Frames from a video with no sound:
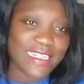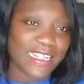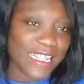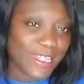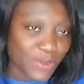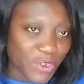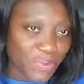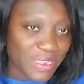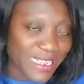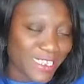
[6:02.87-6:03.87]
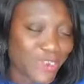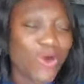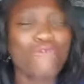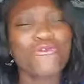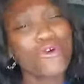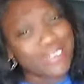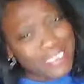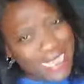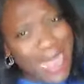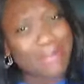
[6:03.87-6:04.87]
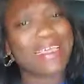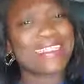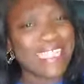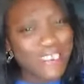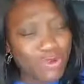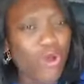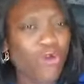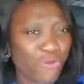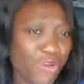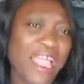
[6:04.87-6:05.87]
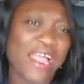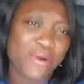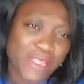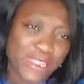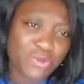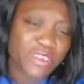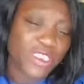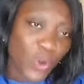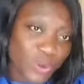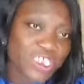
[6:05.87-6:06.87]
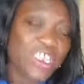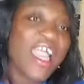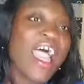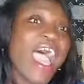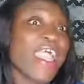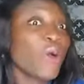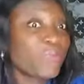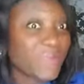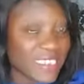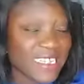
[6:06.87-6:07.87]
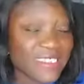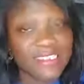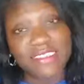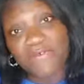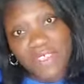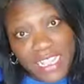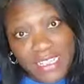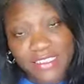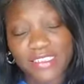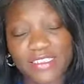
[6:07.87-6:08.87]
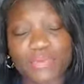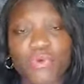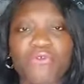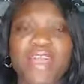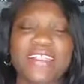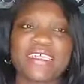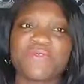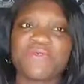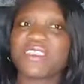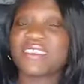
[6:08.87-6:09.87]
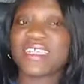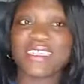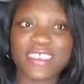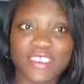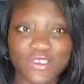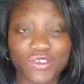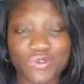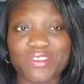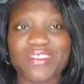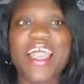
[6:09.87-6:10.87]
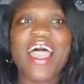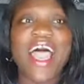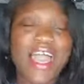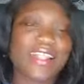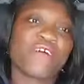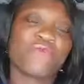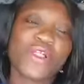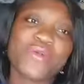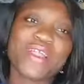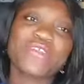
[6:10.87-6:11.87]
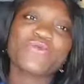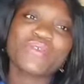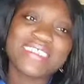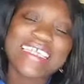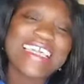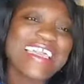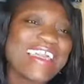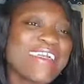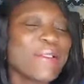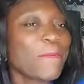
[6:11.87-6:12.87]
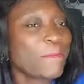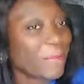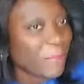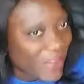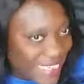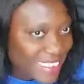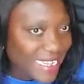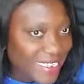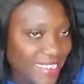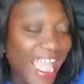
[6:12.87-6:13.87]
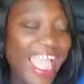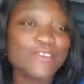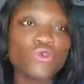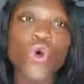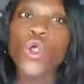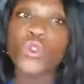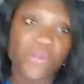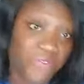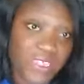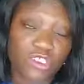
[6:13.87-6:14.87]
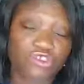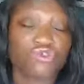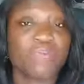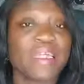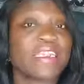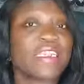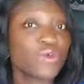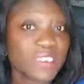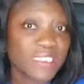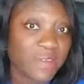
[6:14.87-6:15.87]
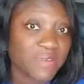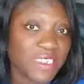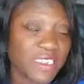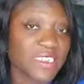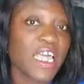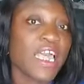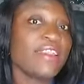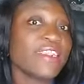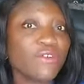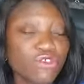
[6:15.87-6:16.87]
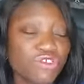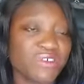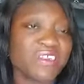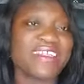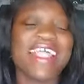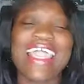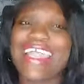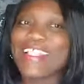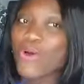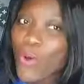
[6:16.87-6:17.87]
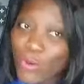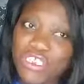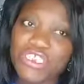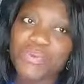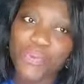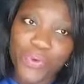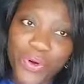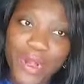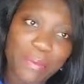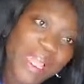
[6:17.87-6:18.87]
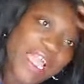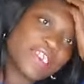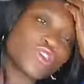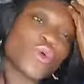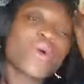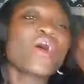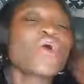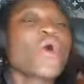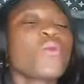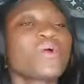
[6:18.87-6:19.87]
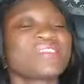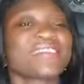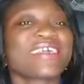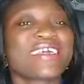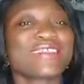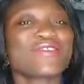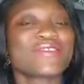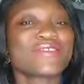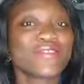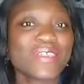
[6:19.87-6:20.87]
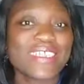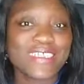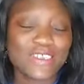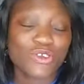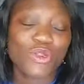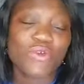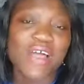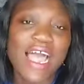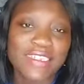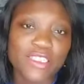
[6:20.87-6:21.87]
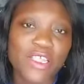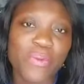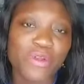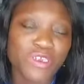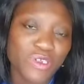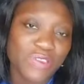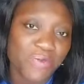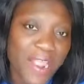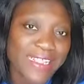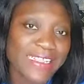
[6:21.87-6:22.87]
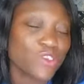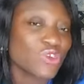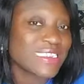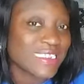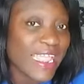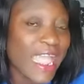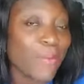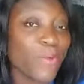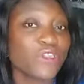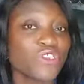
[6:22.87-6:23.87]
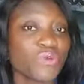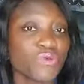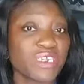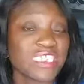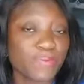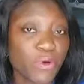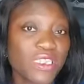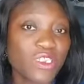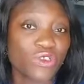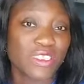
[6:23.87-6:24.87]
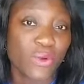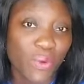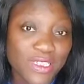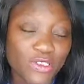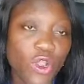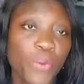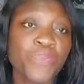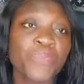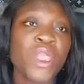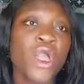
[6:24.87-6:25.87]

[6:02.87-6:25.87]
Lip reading: and an attorney-mediator. Of course, I'm a debt recovery and credit risk coach. I help businesses and finance providers fix their debt issues and avoid credit risk in business. I do all of this through my legal services, legal training, and coaching program. So welcome once again to the third edition of Ask Lawyer Precious Friday. Today, I'm going to be responding to the question,